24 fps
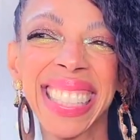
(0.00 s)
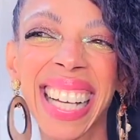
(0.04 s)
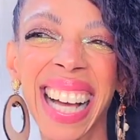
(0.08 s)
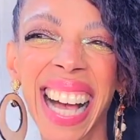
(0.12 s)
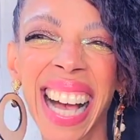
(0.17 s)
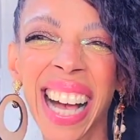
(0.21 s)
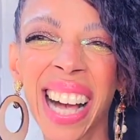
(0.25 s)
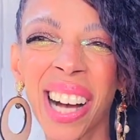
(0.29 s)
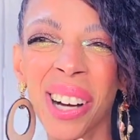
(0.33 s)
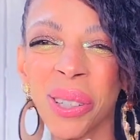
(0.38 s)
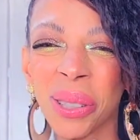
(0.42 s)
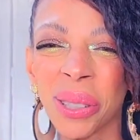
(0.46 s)

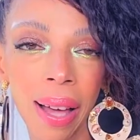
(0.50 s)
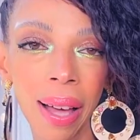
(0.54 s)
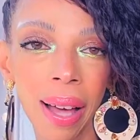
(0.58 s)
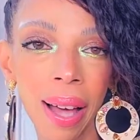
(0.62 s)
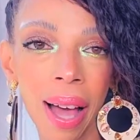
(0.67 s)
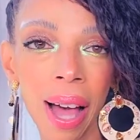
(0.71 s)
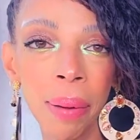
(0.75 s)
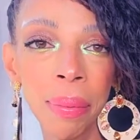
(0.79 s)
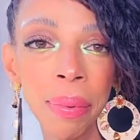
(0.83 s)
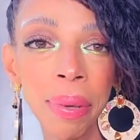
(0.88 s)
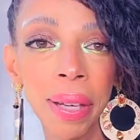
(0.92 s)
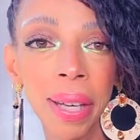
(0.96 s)
Ow.
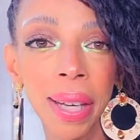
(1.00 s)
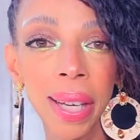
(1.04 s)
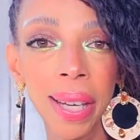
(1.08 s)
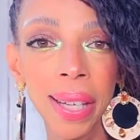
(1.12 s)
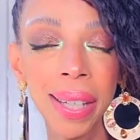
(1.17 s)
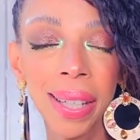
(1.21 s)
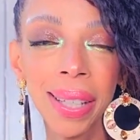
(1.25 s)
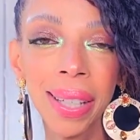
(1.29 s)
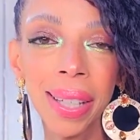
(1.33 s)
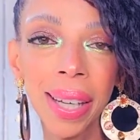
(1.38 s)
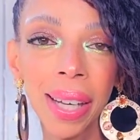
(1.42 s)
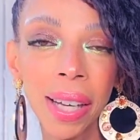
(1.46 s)
I'm
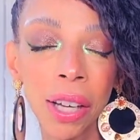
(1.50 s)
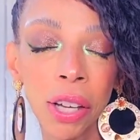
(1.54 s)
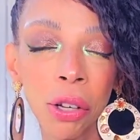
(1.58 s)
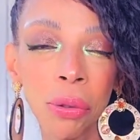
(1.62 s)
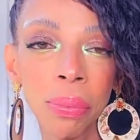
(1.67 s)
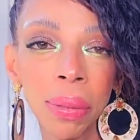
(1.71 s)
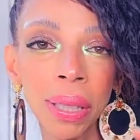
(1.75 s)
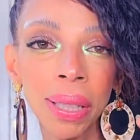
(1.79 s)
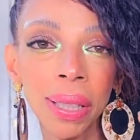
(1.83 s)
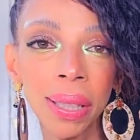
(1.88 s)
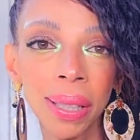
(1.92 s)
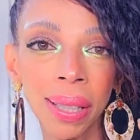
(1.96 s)
hitting
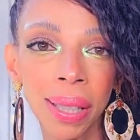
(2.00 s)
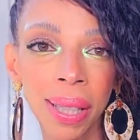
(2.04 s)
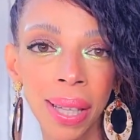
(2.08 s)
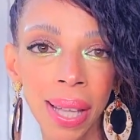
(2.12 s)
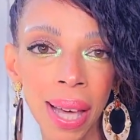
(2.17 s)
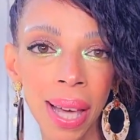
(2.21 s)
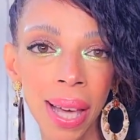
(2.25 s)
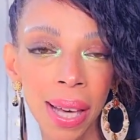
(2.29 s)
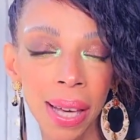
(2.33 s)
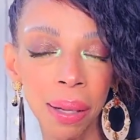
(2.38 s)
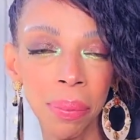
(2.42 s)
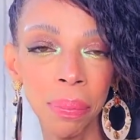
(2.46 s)
helmet
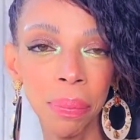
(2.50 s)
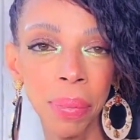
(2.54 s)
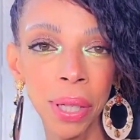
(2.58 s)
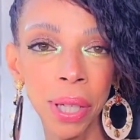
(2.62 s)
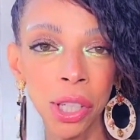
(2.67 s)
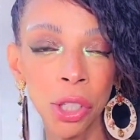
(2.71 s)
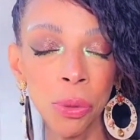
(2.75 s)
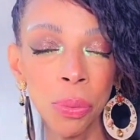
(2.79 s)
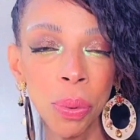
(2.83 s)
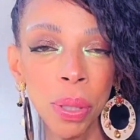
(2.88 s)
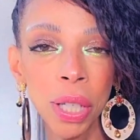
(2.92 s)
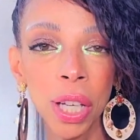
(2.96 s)
line,
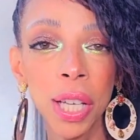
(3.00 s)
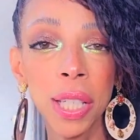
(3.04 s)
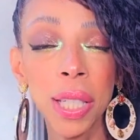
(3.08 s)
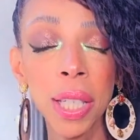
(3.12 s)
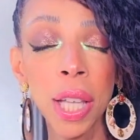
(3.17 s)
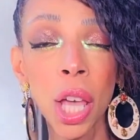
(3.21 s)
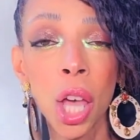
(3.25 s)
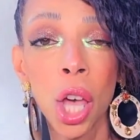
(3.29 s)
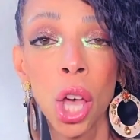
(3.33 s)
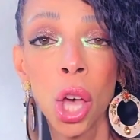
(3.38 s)
bitch, because